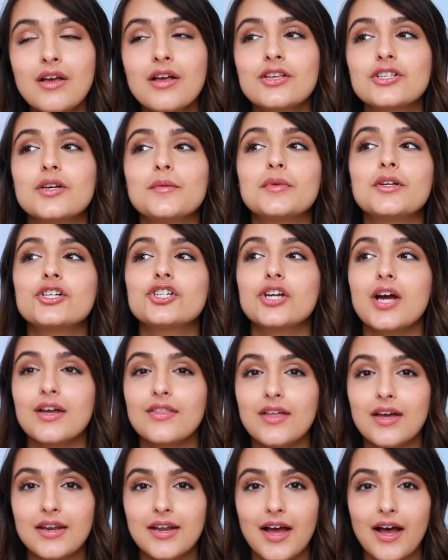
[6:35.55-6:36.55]
So I'm gonna try
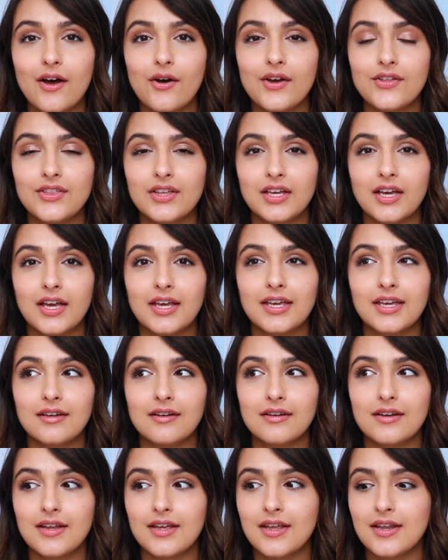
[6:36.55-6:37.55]
that out. I think I get
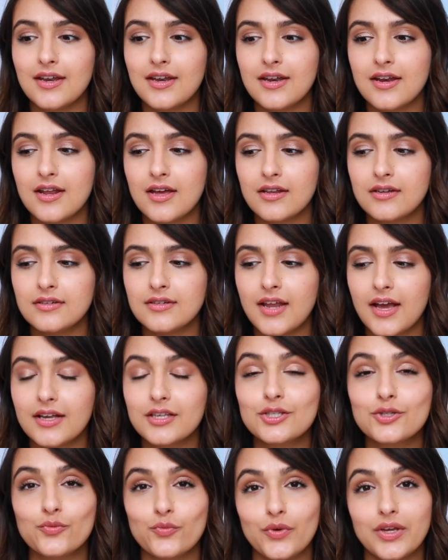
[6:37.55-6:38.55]
it in
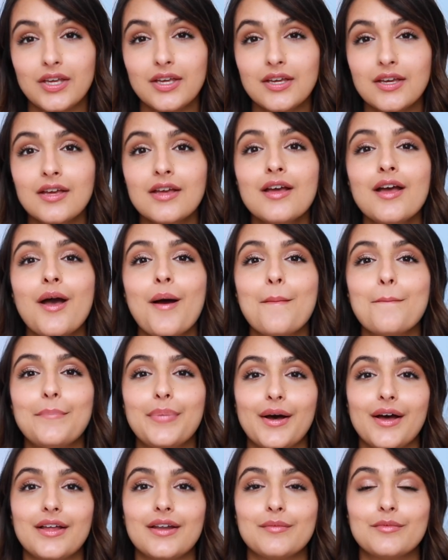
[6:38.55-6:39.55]
next week,
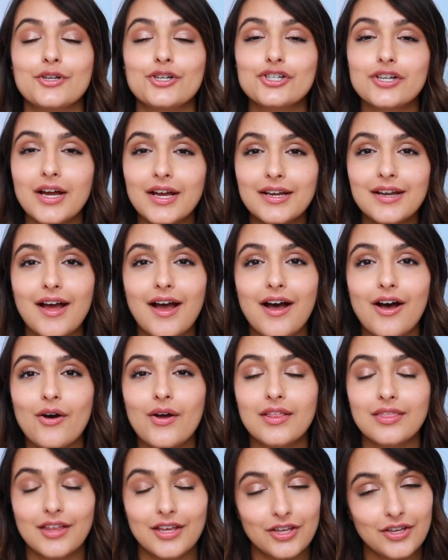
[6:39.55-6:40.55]
but I'm gonna try it out
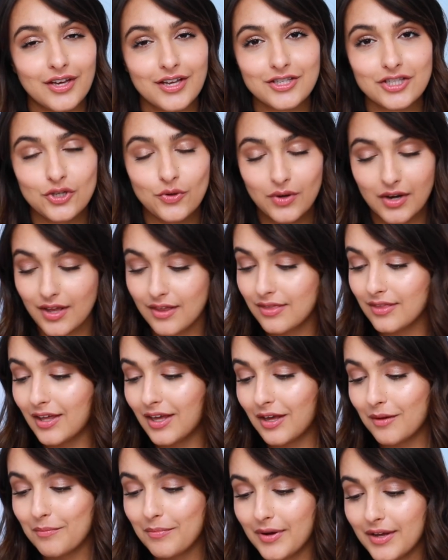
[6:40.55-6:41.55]
and let you guys know what I
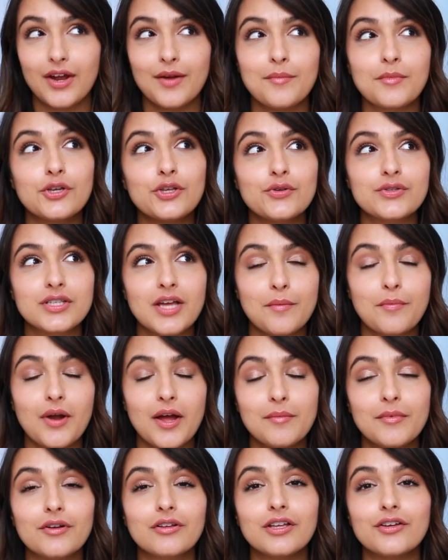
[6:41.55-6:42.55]
think. But I'm gonna use that
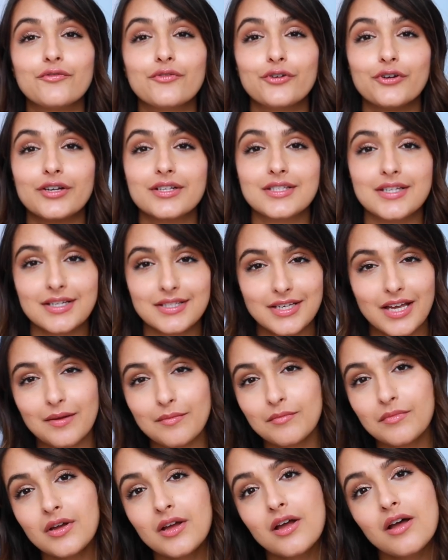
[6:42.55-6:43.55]
primarily for a
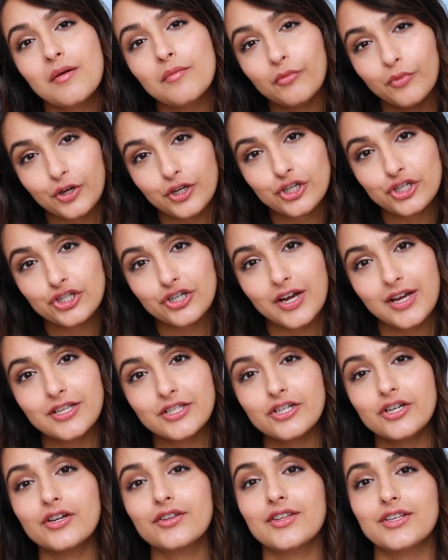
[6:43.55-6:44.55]
daytime
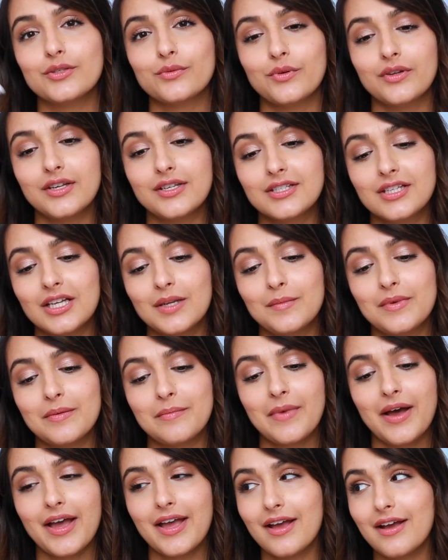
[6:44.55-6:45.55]
moisturizer. This one is going to be
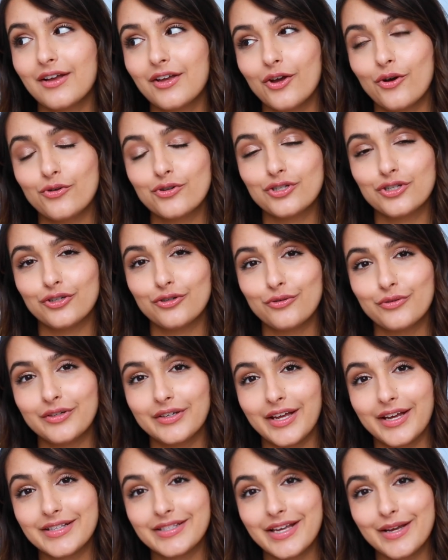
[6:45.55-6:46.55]
my go-to
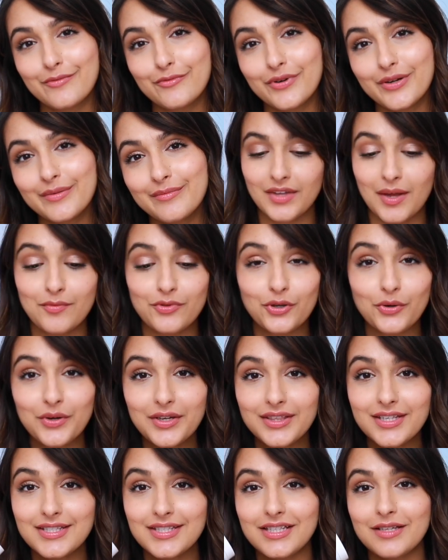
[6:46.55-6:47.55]
nighttime one. I'm
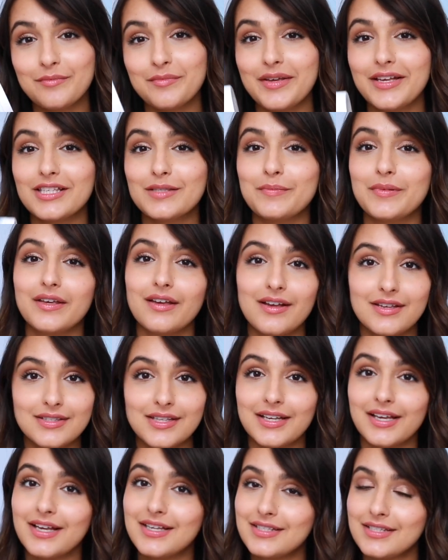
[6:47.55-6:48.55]
throwing this in the mix because,
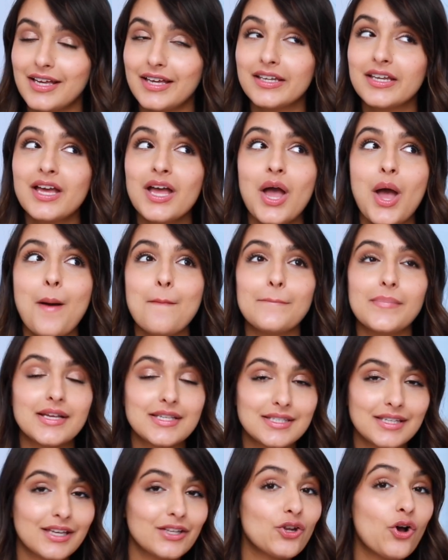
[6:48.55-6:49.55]
like I said, my
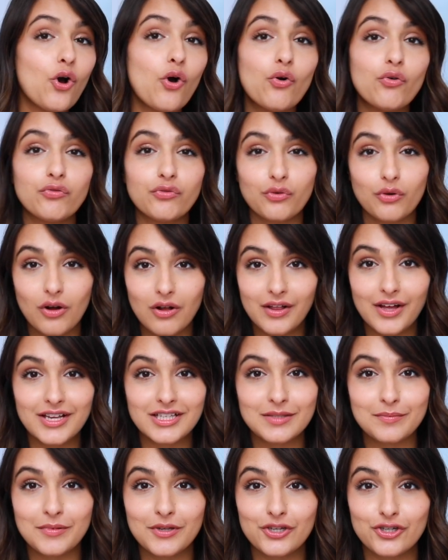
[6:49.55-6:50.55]
skin overall
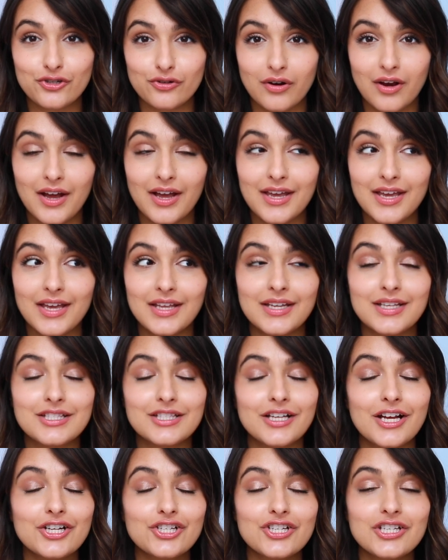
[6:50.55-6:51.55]
has been dry, and it's
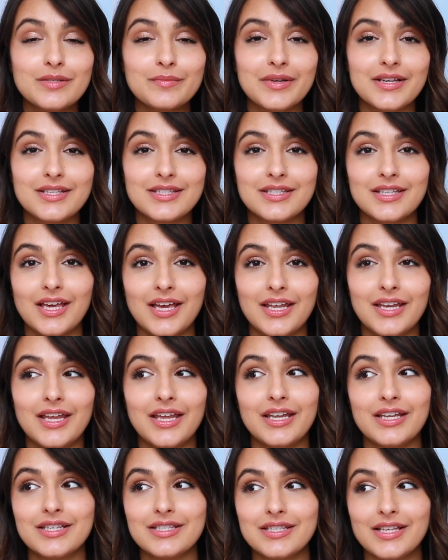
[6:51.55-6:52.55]
not just my skin,
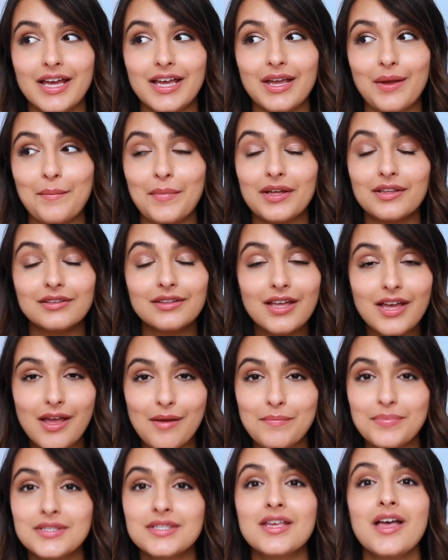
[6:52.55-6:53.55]
it is like my
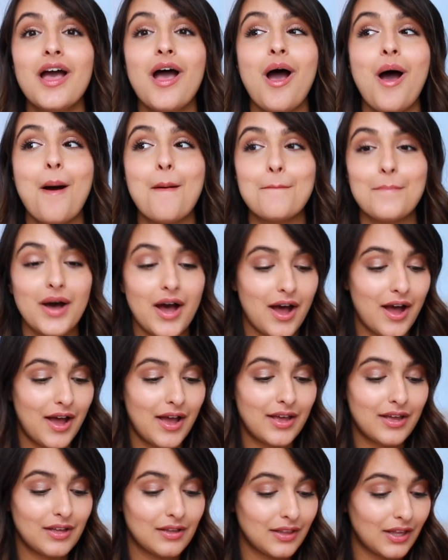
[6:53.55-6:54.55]
lips,
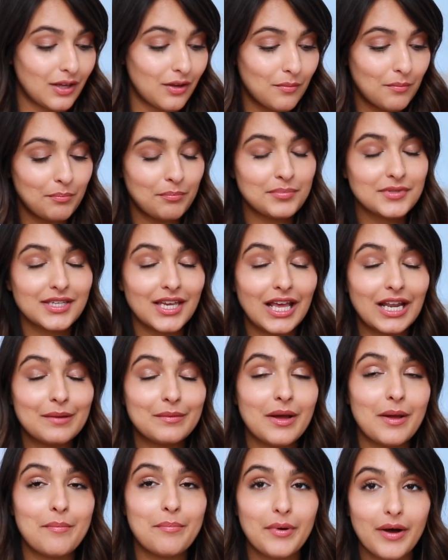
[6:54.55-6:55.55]
my like skin on
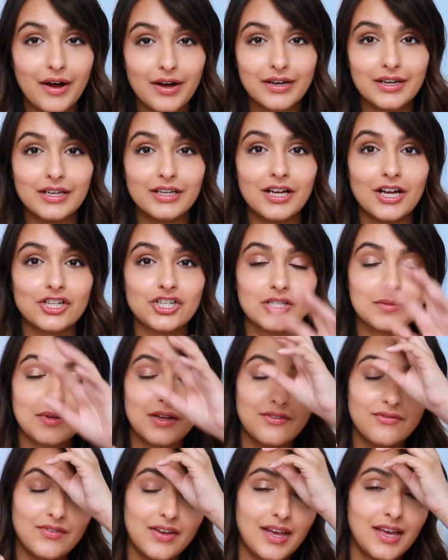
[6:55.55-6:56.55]
my body, not just my
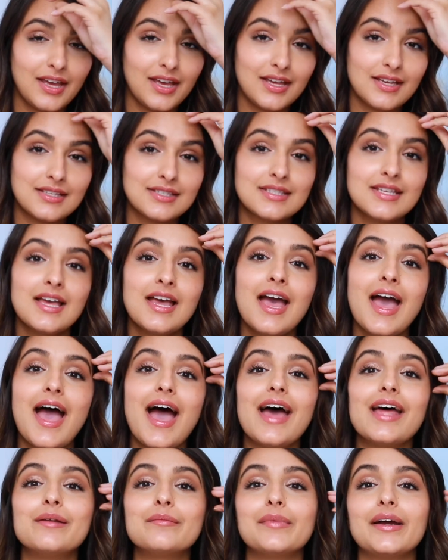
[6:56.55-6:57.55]
face,
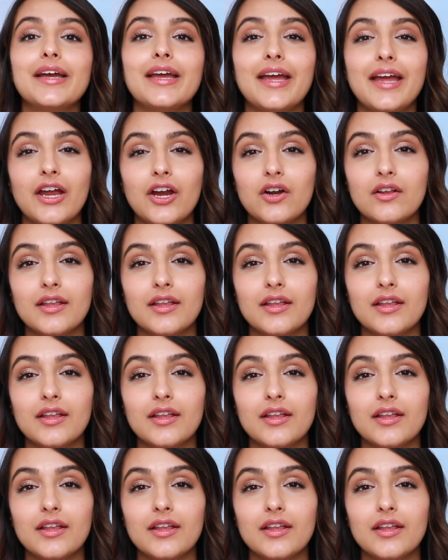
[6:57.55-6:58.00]
and my hair.